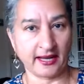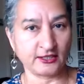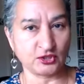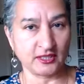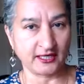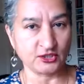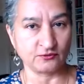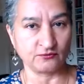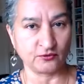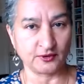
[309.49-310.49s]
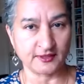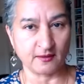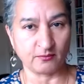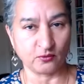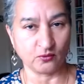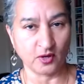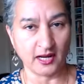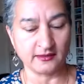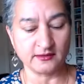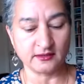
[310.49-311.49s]
education for example
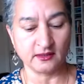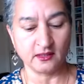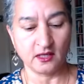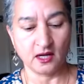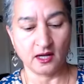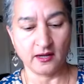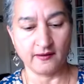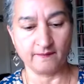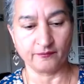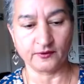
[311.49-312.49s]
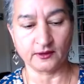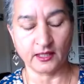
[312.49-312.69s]
and mm. um